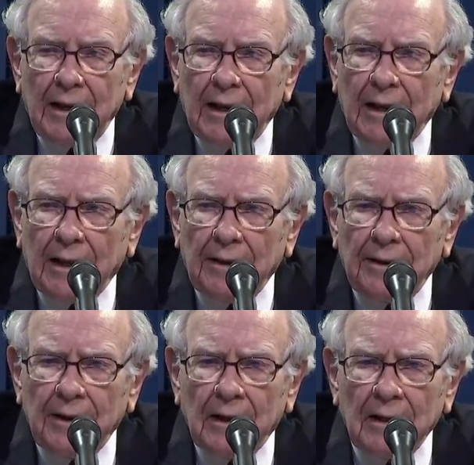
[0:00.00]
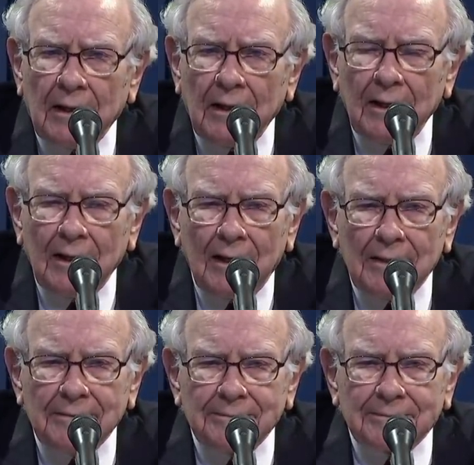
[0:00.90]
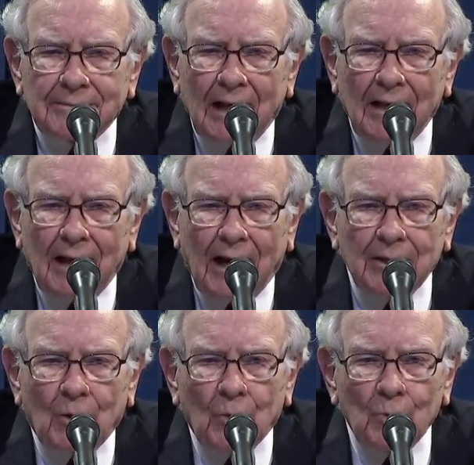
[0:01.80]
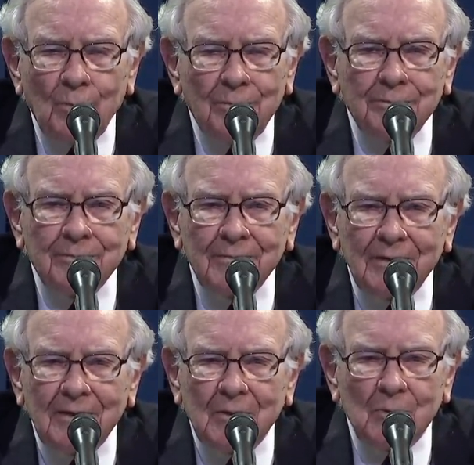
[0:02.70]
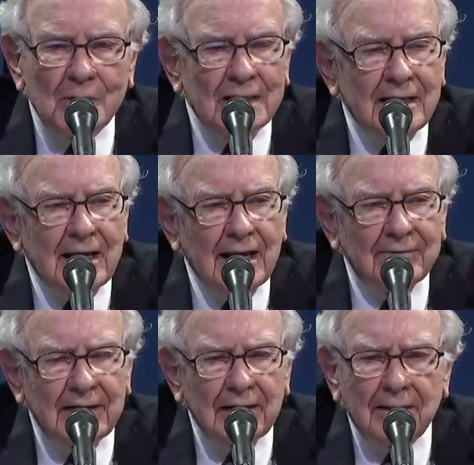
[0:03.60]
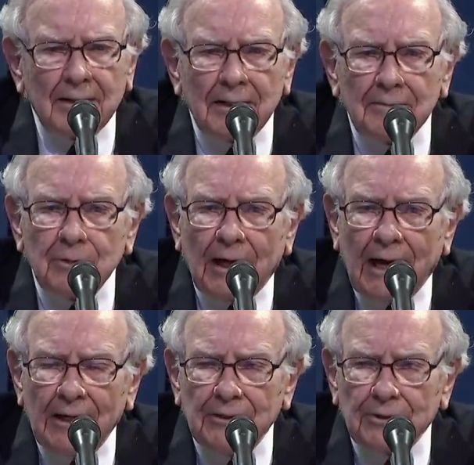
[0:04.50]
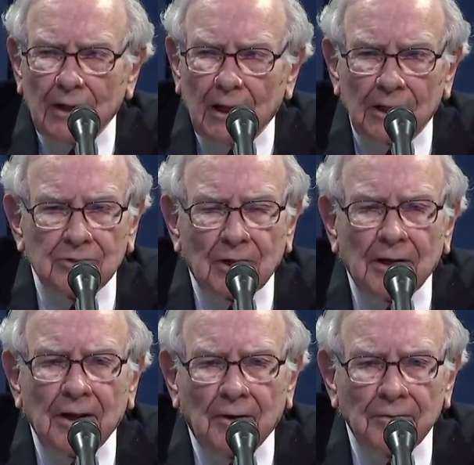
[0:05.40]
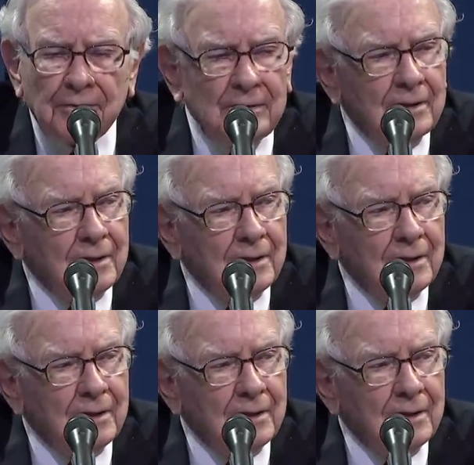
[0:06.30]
And I don't really have anything to add to your knowledge on health.